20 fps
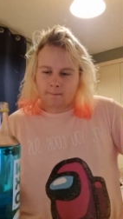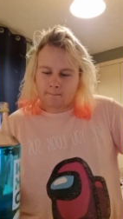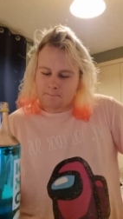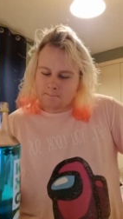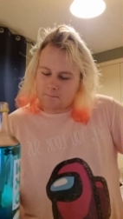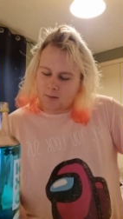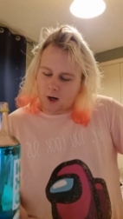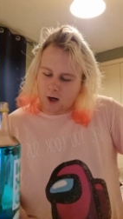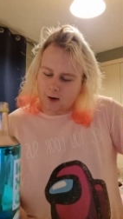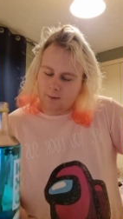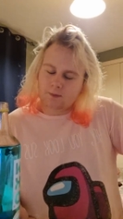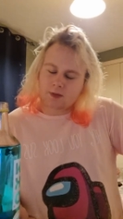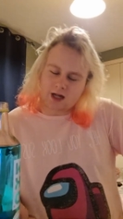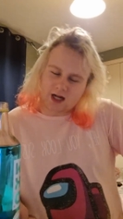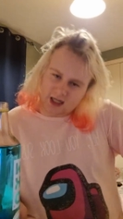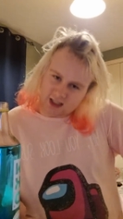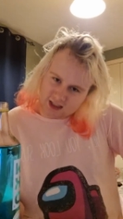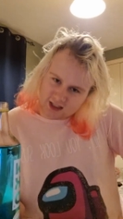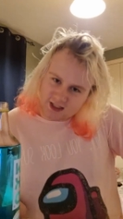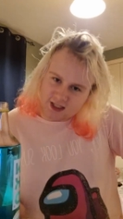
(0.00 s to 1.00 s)
But
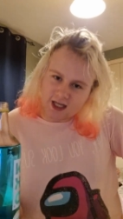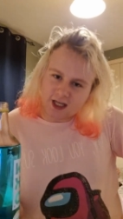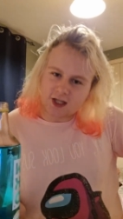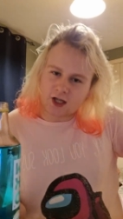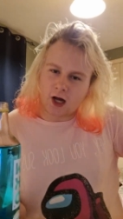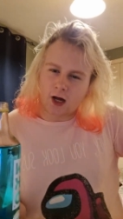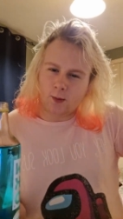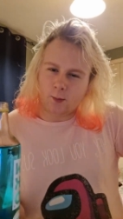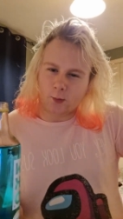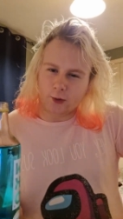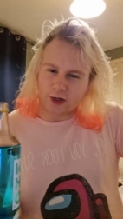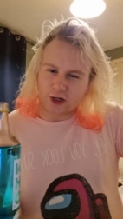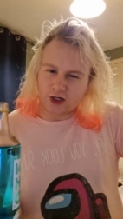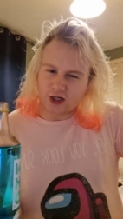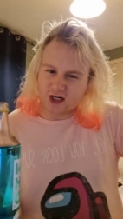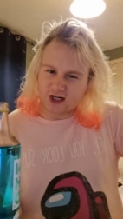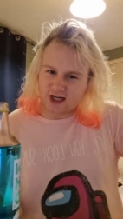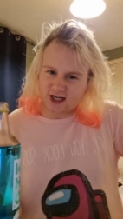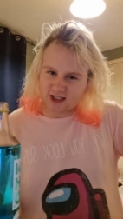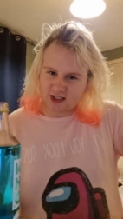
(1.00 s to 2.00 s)
I say that I'm weird,
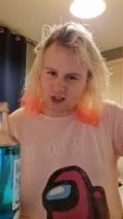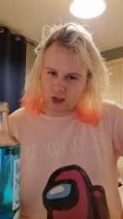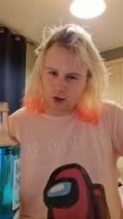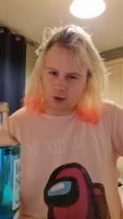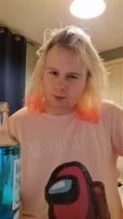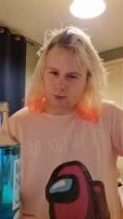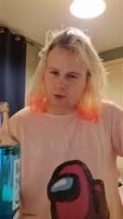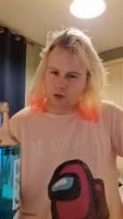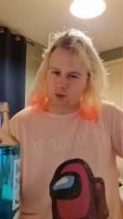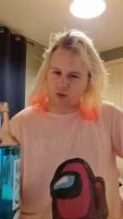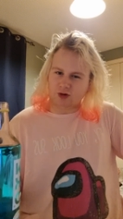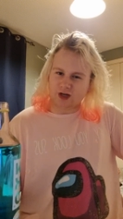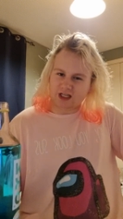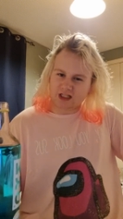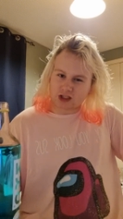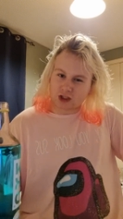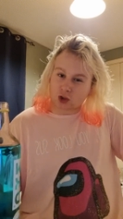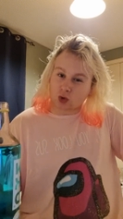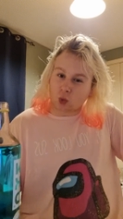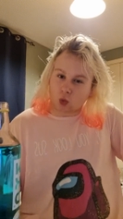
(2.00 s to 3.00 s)
and I tell them the
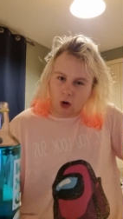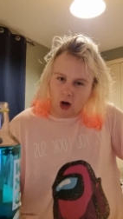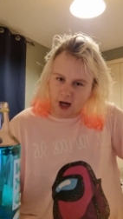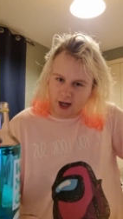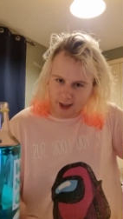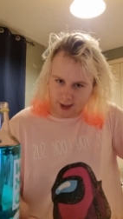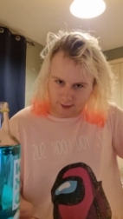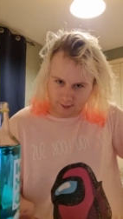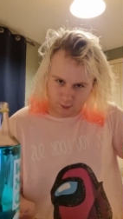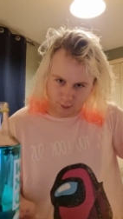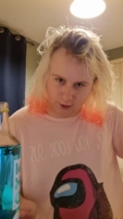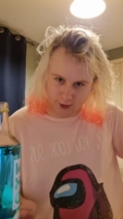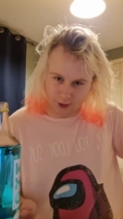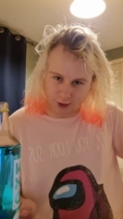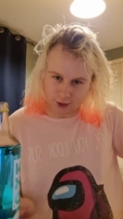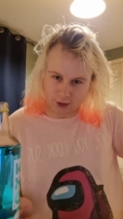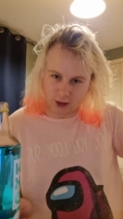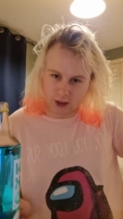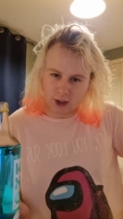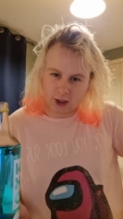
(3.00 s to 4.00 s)
reasons why I'm
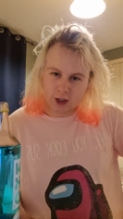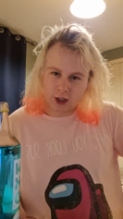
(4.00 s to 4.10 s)
weird.